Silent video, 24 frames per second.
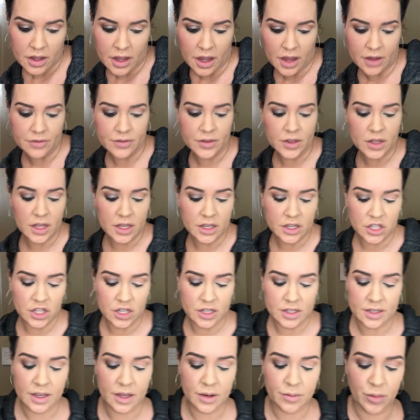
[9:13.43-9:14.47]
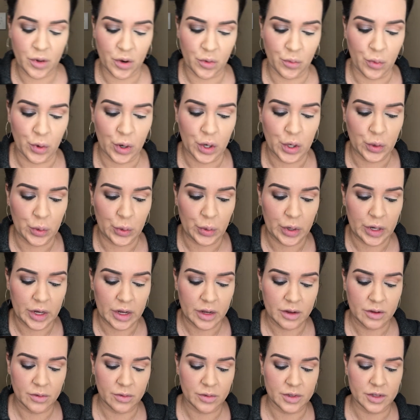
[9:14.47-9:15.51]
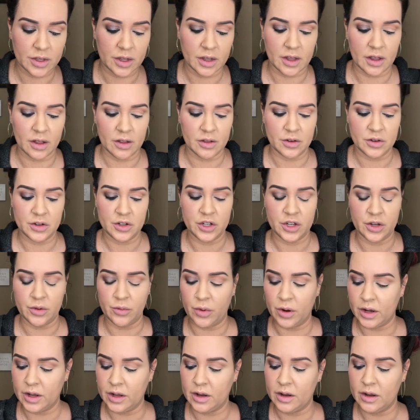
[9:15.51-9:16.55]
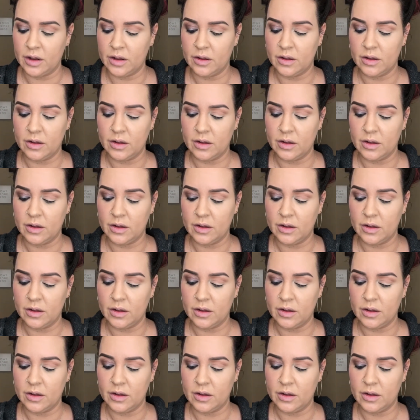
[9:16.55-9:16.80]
I feel like she said maroon was the color she wanted,